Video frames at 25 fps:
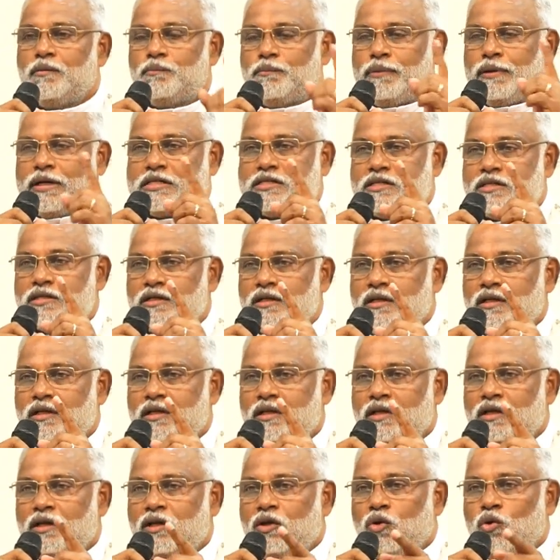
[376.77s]
But
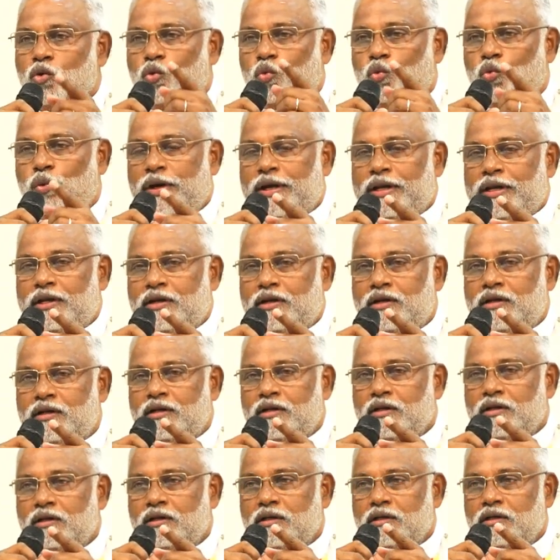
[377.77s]

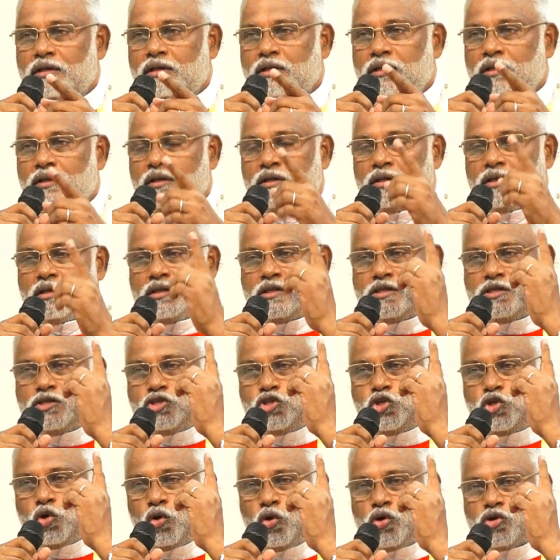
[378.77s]
when
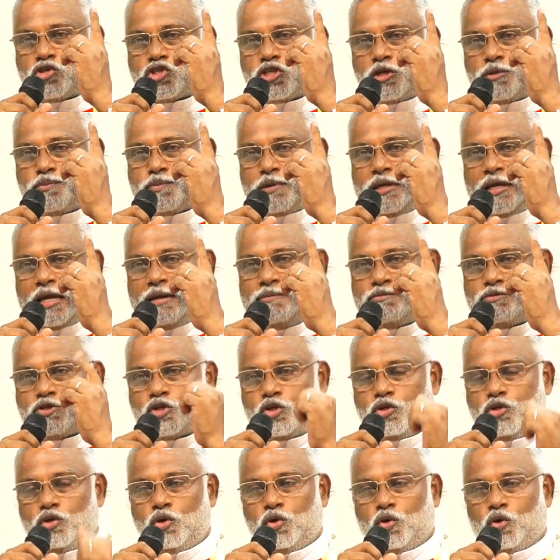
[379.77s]
Joseph came
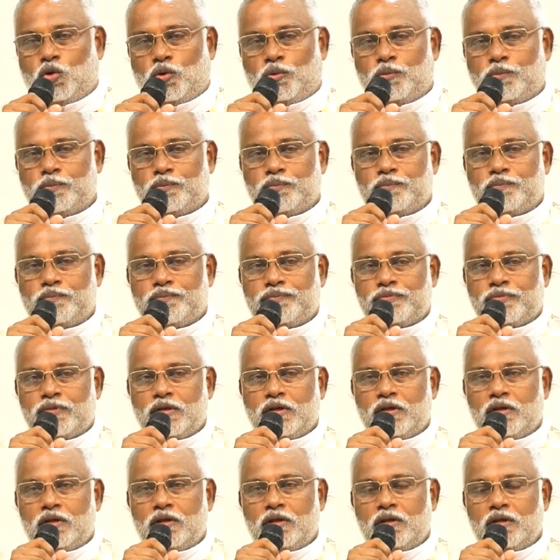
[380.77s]
to know
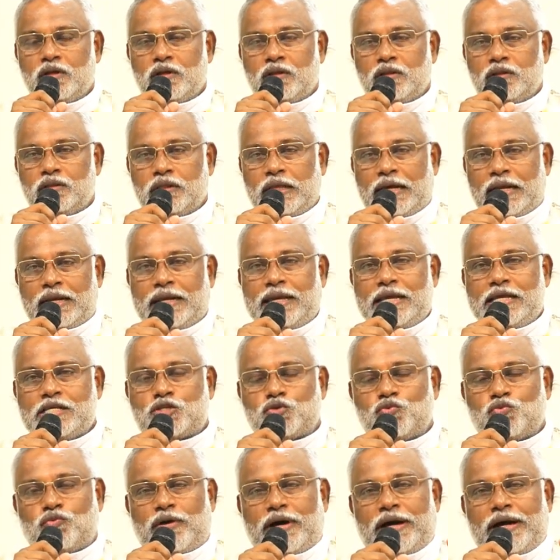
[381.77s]
that
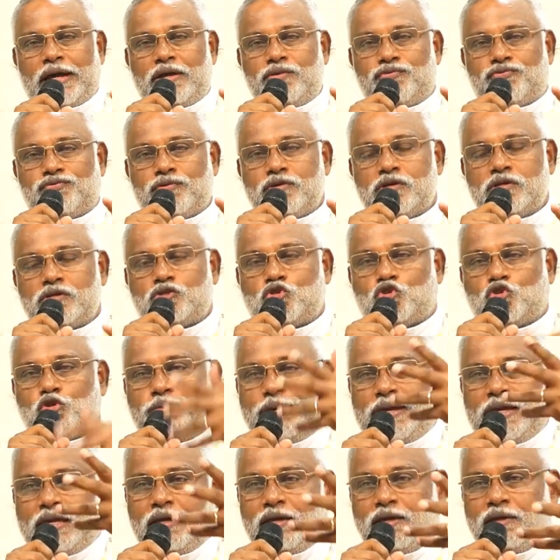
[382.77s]
his wife to
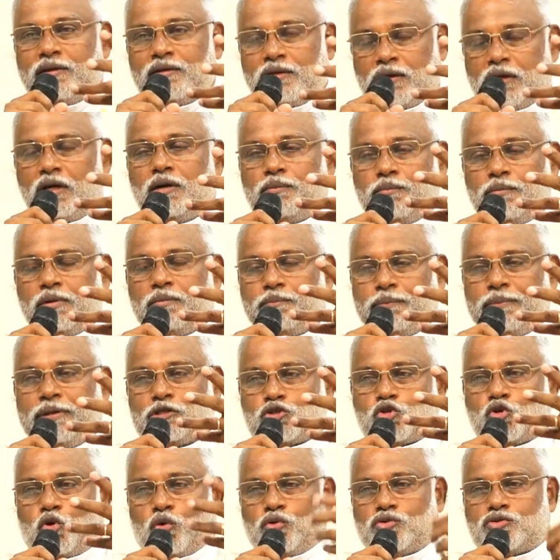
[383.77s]
be
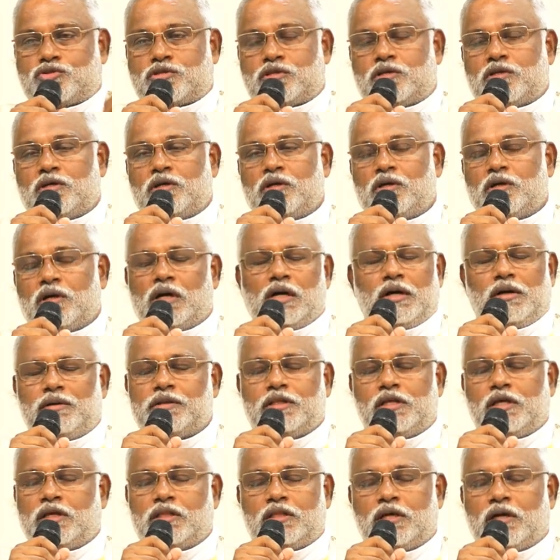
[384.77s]
betrothed,
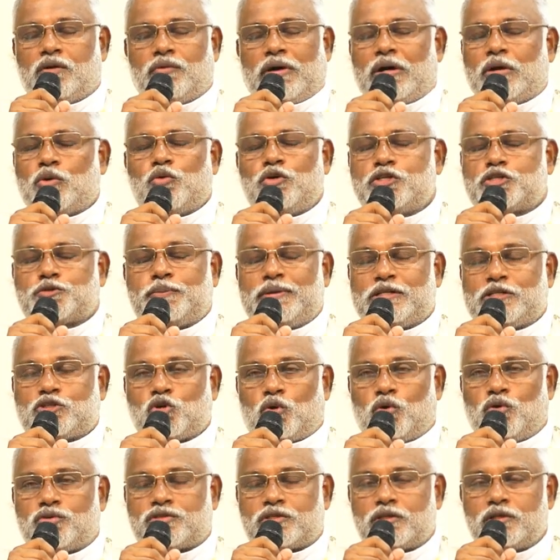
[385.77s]
the one who is
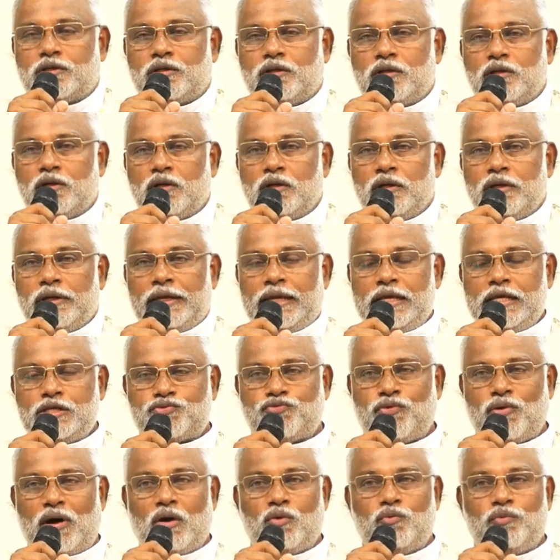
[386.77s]
betrothed, is
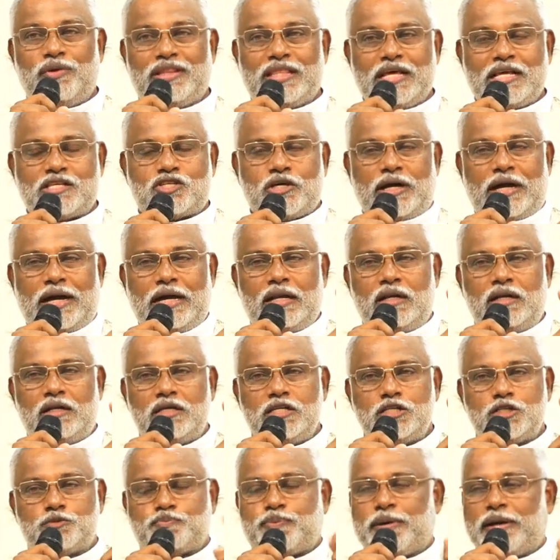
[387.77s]
found with a child,
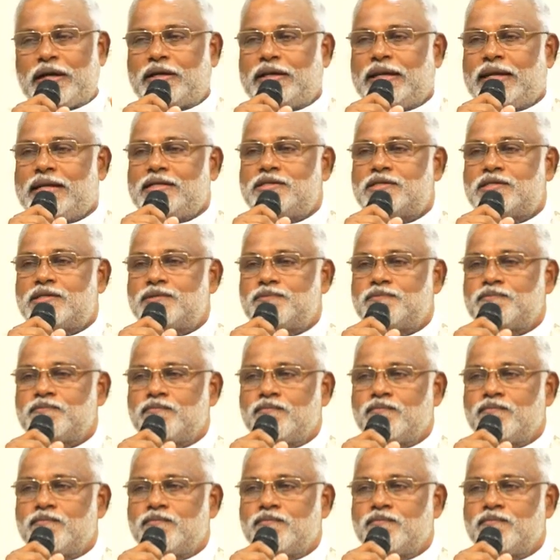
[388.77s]
is pregnant,